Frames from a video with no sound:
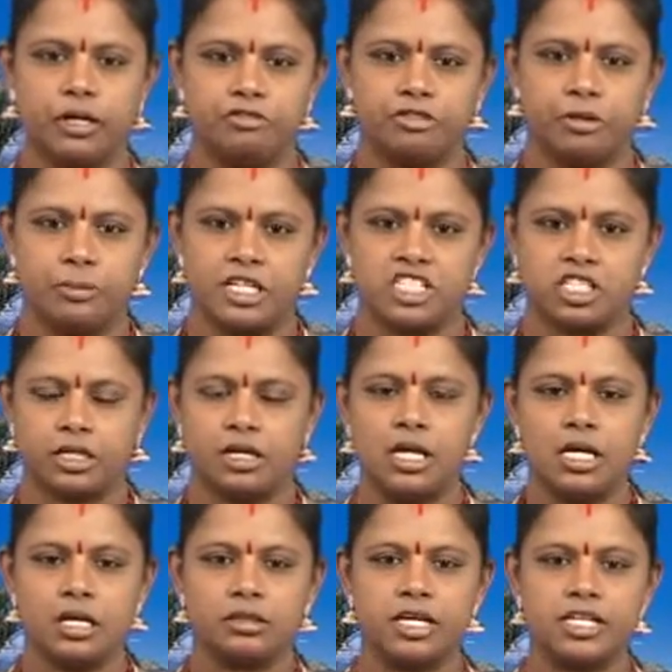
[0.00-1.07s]
information.
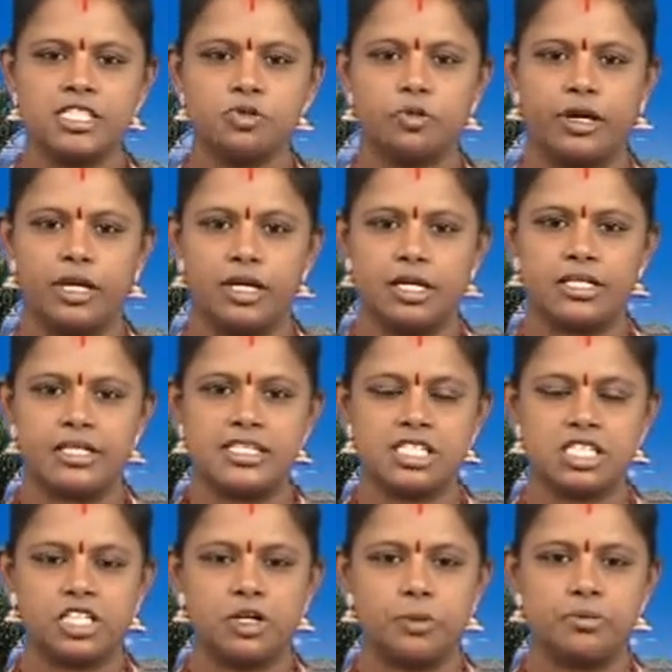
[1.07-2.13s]
That's why it
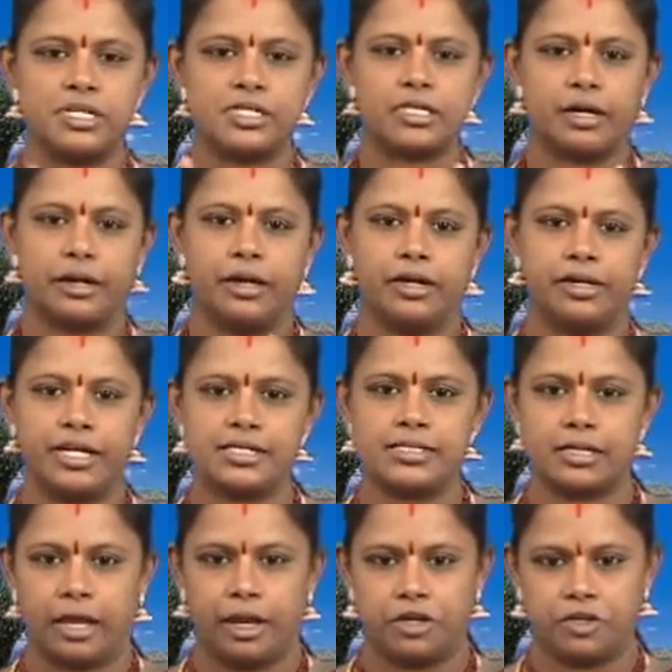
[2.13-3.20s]
is termed as
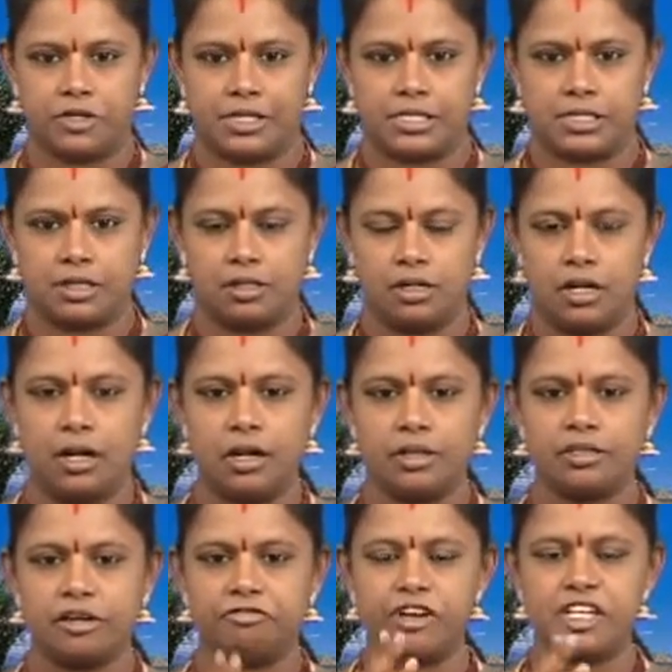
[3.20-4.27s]
index entries.
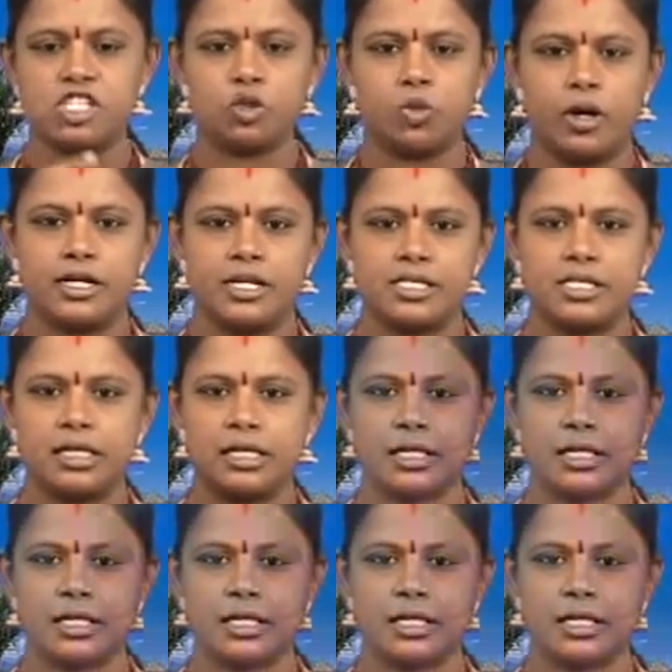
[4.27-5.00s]
The first one is